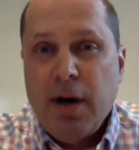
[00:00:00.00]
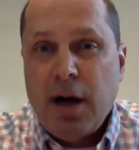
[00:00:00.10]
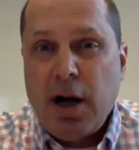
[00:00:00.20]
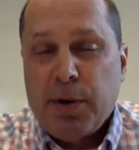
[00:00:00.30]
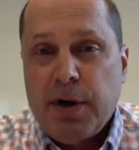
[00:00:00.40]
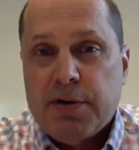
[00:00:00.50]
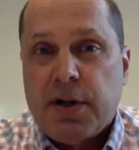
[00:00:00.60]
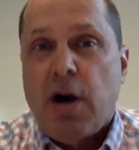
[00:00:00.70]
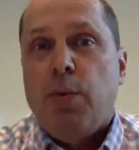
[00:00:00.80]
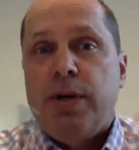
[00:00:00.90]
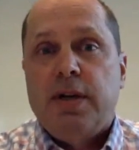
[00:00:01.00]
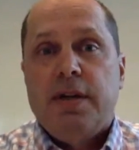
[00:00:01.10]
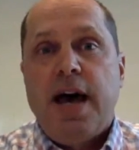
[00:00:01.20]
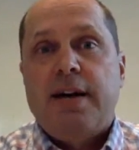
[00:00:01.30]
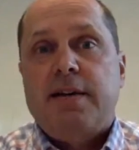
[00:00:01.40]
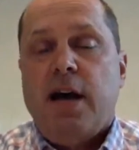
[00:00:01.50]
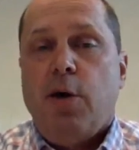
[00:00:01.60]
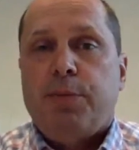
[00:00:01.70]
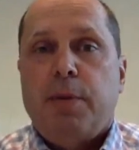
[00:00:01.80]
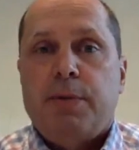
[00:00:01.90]
a couple years ago, we did that to
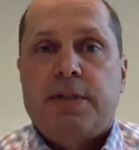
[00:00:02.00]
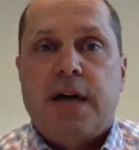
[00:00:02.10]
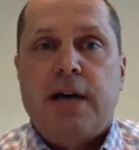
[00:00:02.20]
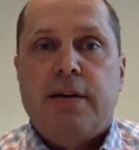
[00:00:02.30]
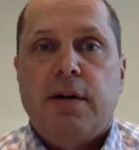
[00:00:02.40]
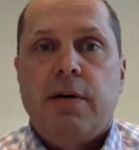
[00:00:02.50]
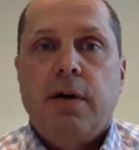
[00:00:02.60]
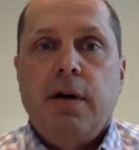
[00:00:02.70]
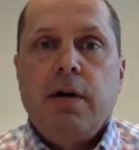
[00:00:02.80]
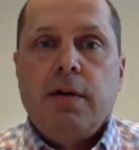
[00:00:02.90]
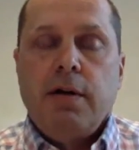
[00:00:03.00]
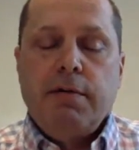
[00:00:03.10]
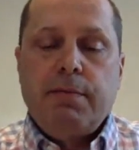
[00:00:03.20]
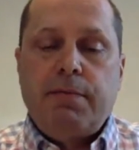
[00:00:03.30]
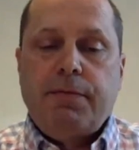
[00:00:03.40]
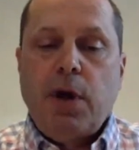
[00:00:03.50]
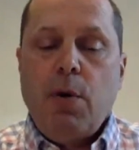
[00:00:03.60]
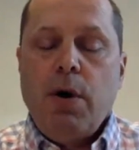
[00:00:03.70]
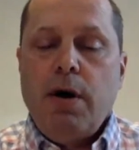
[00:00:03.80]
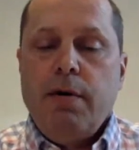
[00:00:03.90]
help them design their
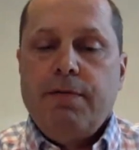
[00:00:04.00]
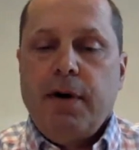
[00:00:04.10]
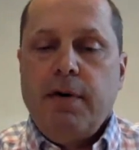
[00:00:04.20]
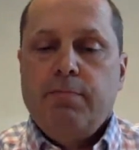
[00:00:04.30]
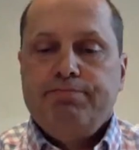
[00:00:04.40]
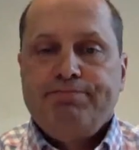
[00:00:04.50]
flow of